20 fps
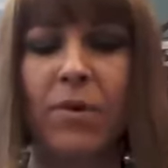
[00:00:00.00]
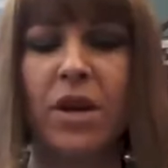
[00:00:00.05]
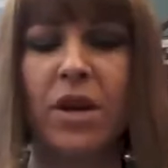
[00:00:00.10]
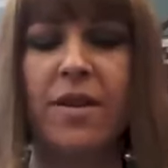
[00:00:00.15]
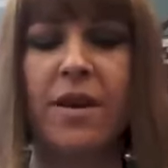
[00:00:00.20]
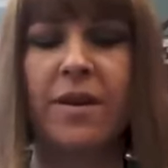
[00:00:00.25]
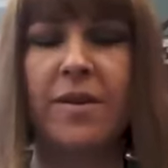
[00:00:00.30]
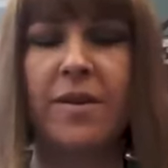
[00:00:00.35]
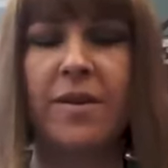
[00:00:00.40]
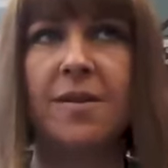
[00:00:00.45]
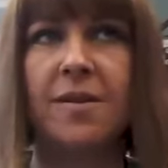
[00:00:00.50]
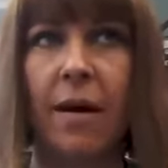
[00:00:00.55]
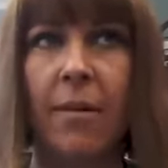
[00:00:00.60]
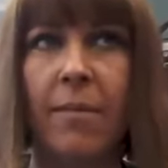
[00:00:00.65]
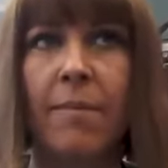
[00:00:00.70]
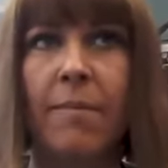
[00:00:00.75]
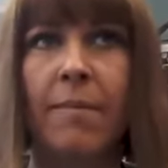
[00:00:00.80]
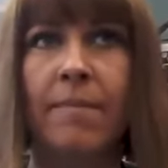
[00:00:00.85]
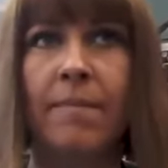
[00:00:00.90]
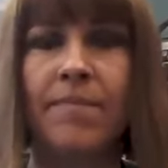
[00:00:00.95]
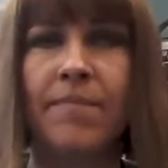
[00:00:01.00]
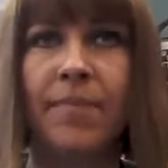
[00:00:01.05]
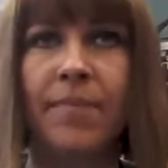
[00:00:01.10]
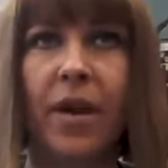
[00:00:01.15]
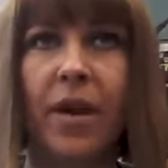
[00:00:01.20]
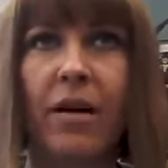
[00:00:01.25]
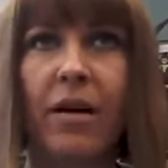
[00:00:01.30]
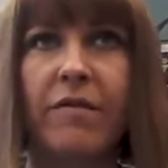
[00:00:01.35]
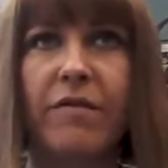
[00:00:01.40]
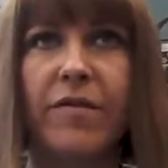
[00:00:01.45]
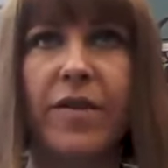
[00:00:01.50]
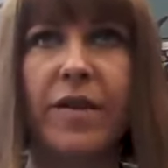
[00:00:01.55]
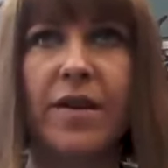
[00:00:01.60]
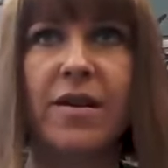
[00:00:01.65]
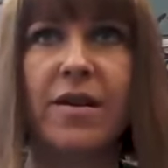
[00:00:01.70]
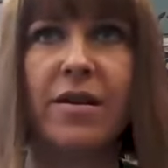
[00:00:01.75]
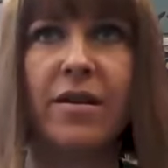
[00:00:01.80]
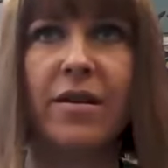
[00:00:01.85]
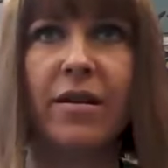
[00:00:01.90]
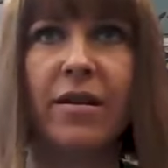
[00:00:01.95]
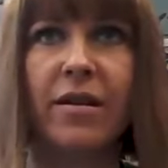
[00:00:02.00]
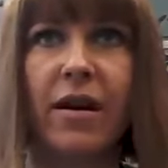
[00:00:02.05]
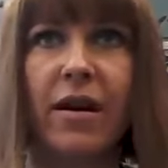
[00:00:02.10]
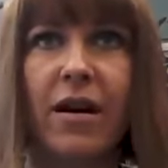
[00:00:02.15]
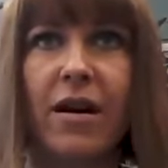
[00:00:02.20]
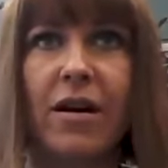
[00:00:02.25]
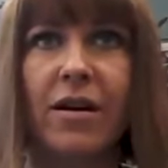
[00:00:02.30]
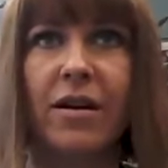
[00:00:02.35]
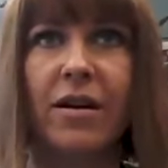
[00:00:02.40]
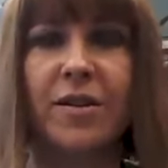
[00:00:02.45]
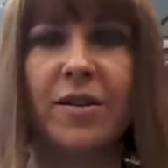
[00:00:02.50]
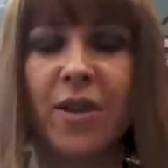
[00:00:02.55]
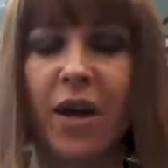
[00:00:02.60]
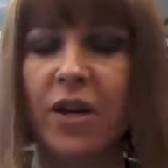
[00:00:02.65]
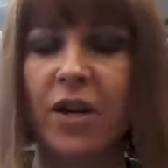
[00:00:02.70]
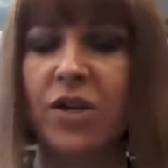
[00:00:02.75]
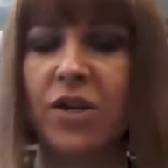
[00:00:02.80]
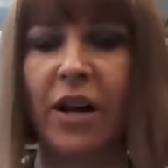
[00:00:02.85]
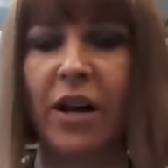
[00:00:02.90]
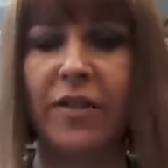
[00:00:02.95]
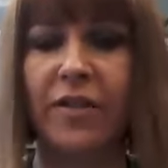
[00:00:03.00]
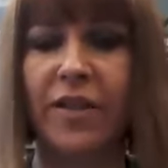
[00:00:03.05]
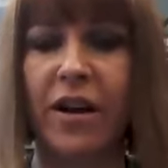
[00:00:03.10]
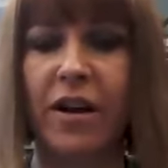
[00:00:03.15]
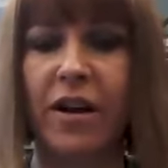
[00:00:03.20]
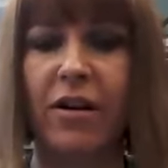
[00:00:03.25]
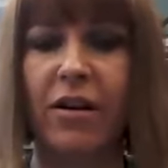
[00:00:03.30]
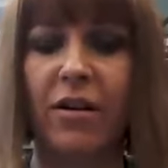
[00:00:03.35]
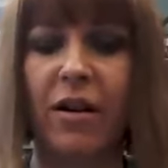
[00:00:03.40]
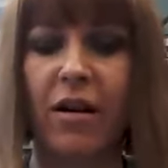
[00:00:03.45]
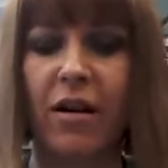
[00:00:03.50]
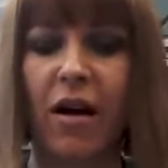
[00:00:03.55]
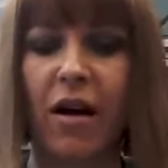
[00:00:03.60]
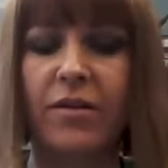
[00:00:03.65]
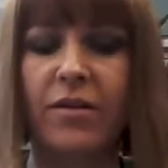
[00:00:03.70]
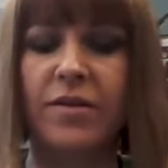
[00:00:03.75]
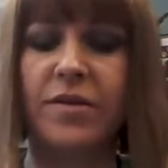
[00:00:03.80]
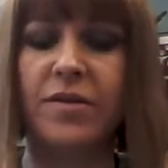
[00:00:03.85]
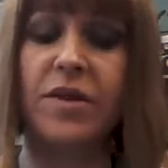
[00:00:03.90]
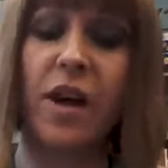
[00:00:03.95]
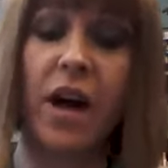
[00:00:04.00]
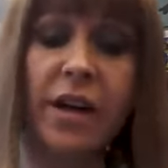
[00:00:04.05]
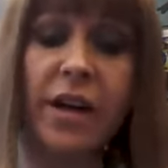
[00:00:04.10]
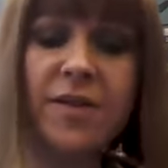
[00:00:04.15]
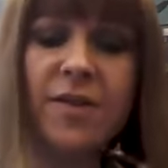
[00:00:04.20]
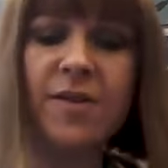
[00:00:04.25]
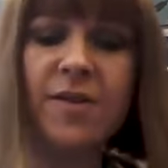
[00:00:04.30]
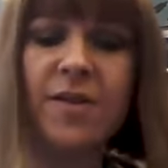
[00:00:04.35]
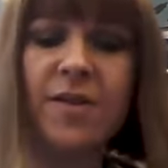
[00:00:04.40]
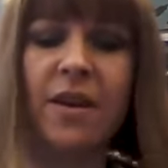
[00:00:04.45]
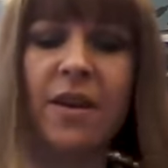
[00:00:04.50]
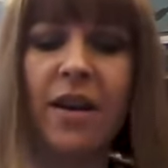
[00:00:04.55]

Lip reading: which I think some of the discussion out there does.